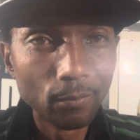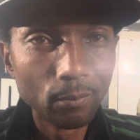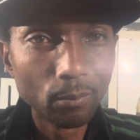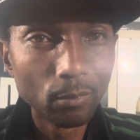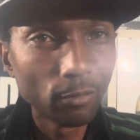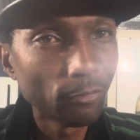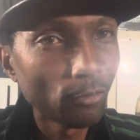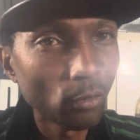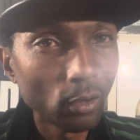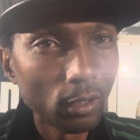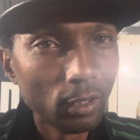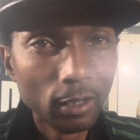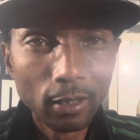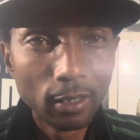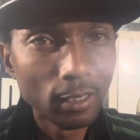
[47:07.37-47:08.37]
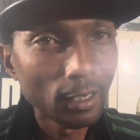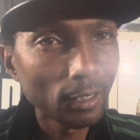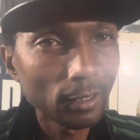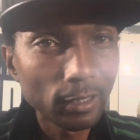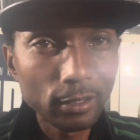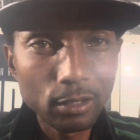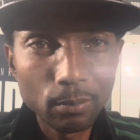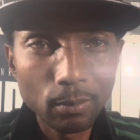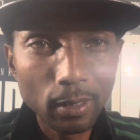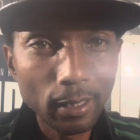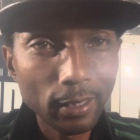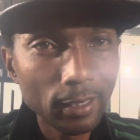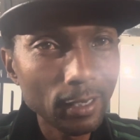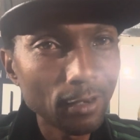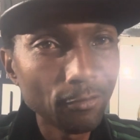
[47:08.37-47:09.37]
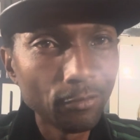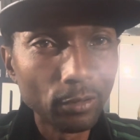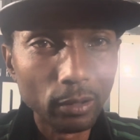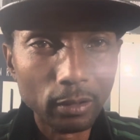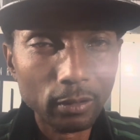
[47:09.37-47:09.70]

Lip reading: before I let somebody ever.